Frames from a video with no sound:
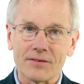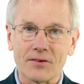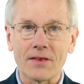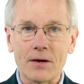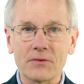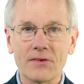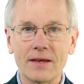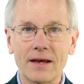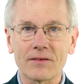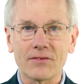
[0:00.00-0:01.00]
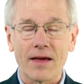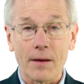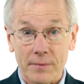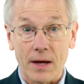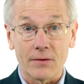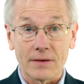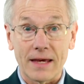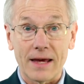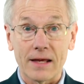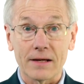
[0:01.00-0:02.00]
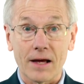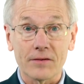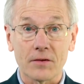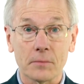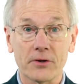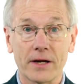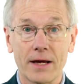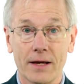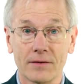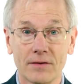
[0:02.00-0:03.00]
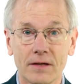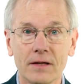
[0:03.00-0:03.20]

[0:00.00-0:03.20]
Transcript: so that was the next step now that they had a customer in hand.